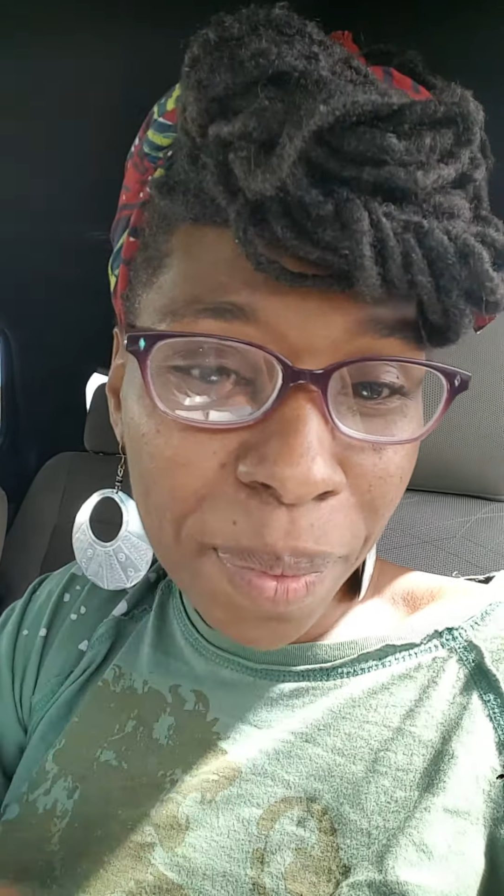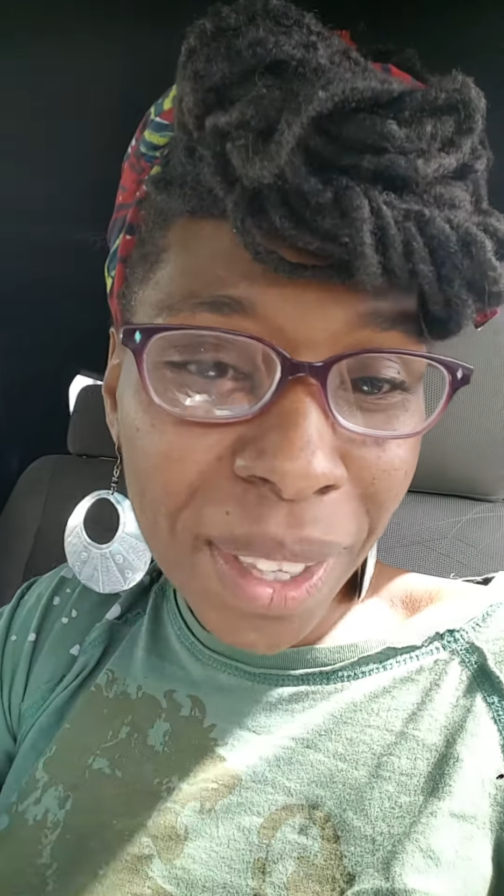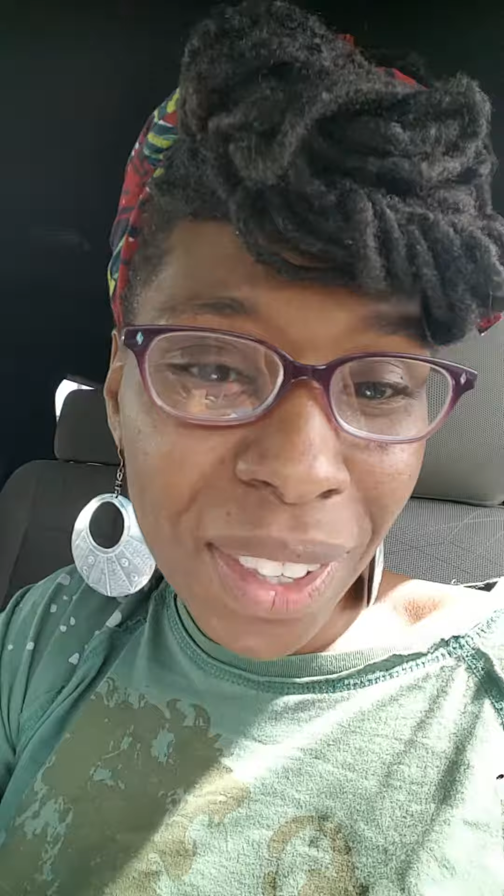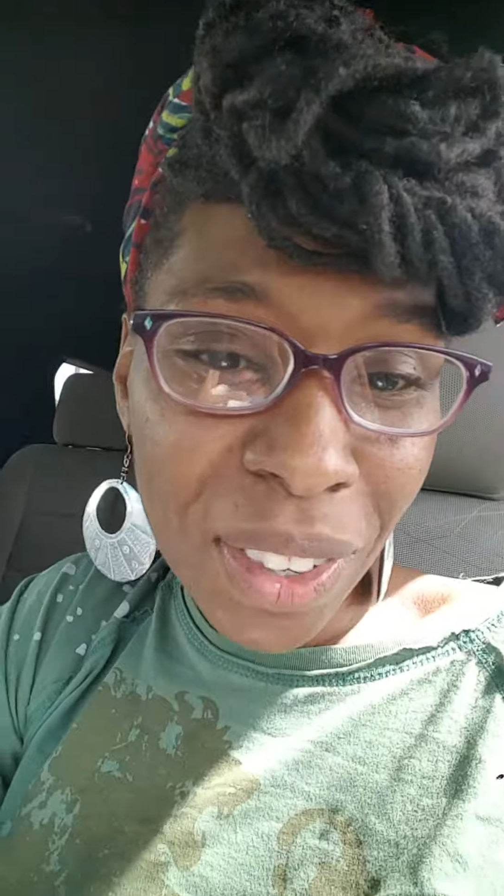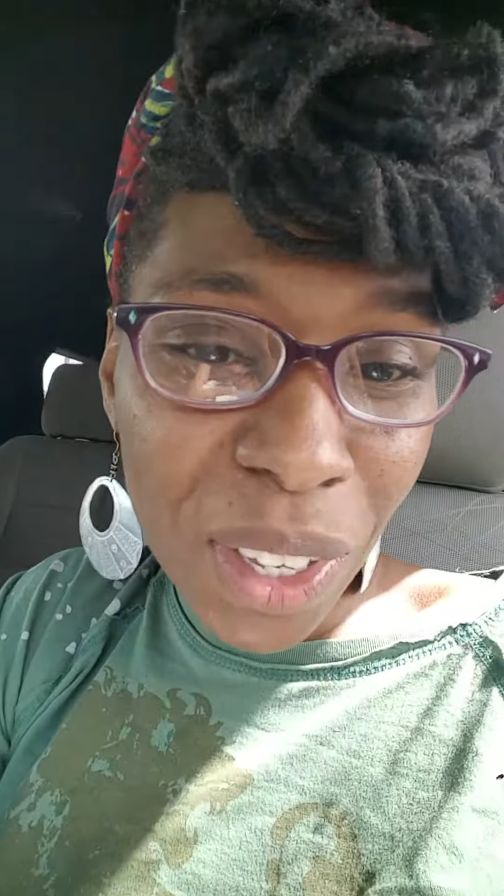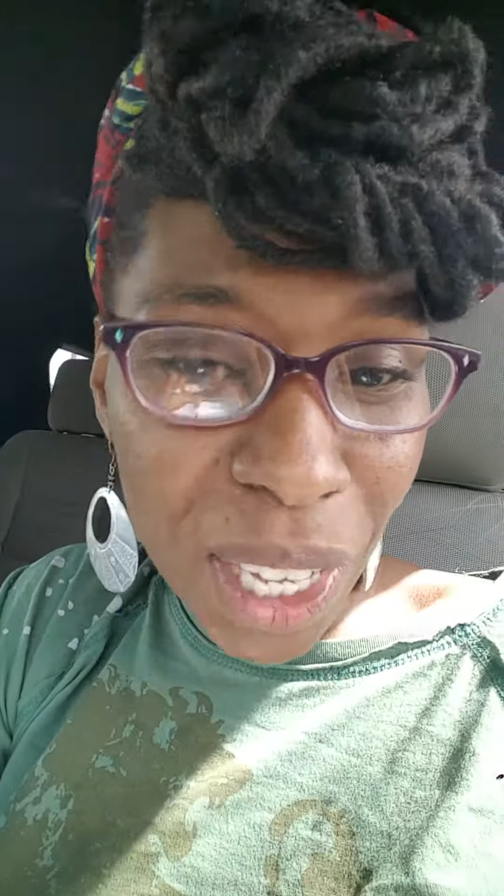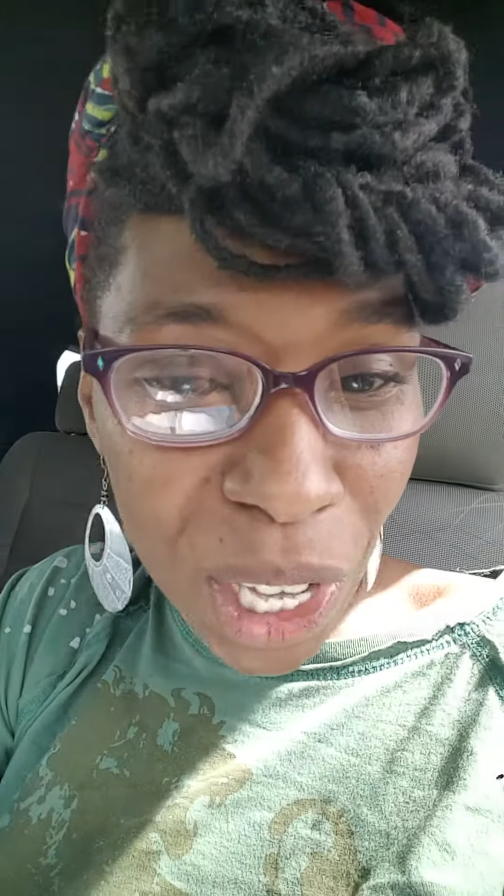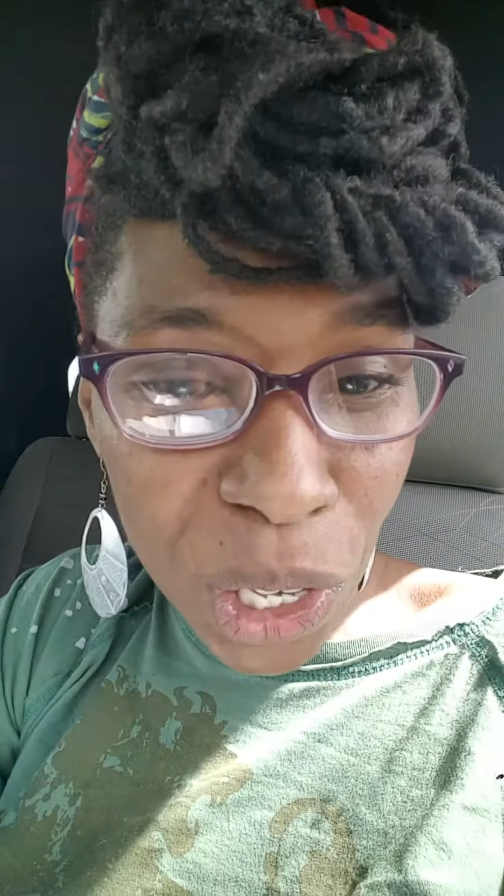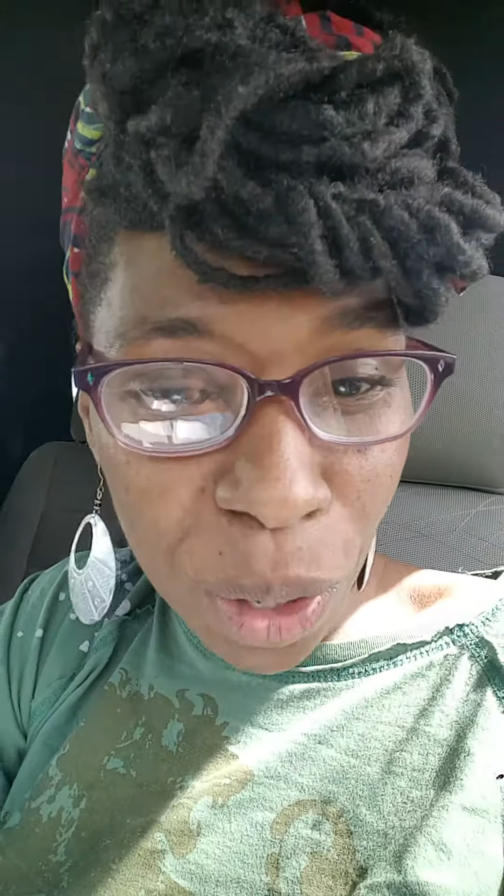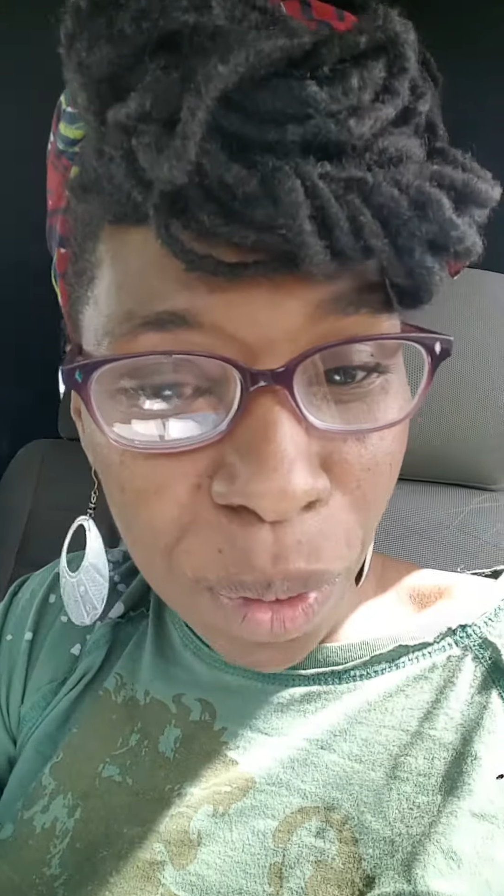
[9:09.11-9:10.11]
Sister
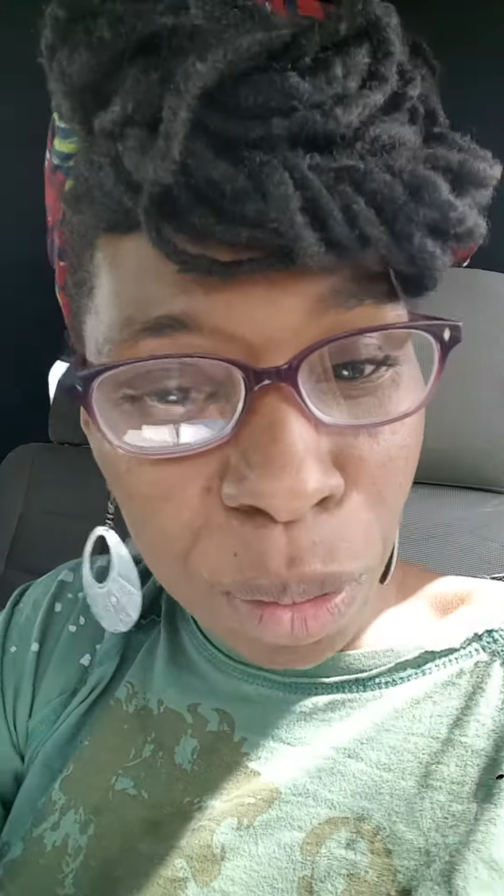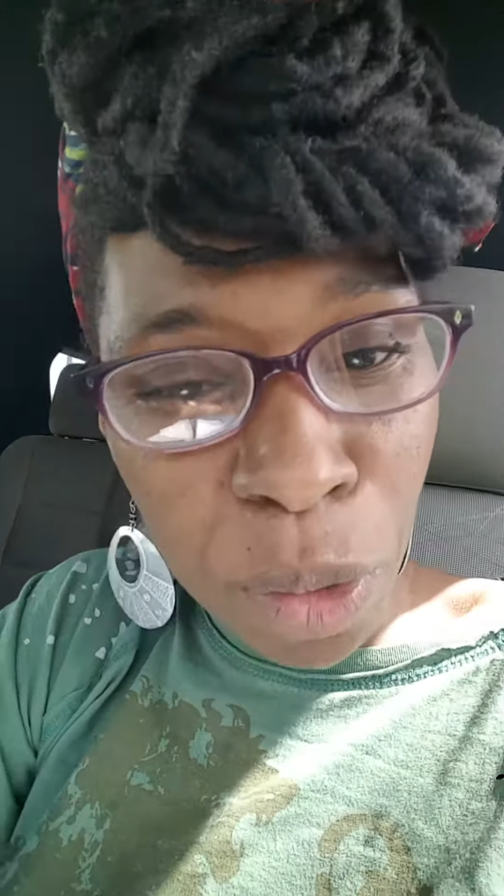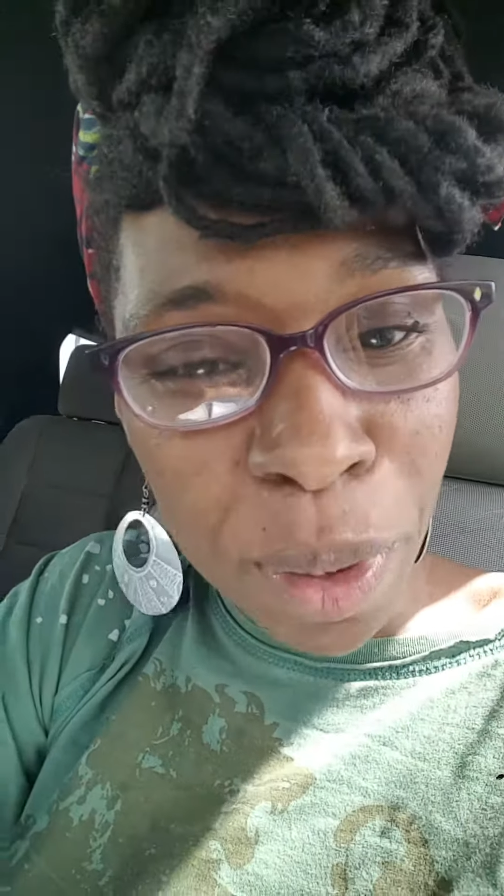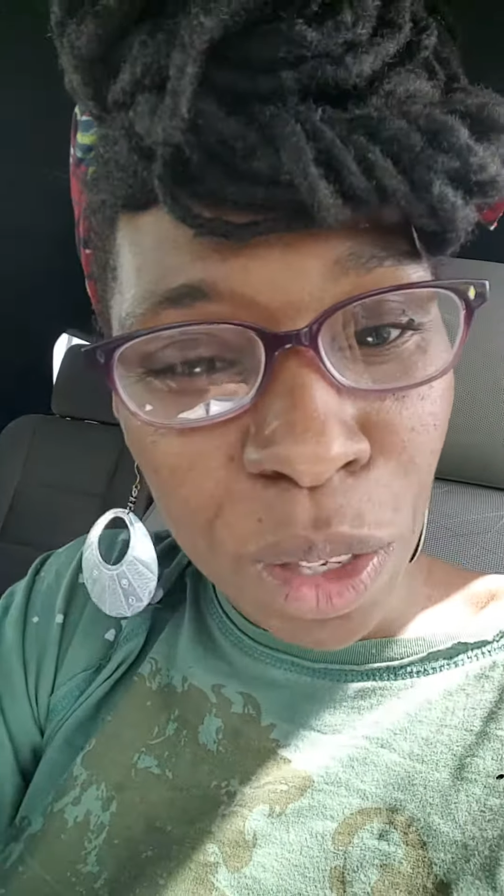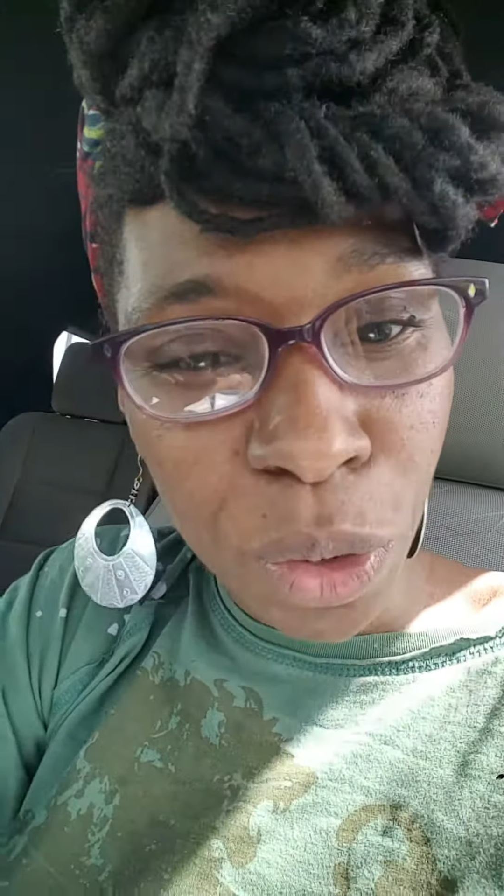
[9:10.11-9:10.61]
Keisha with Movements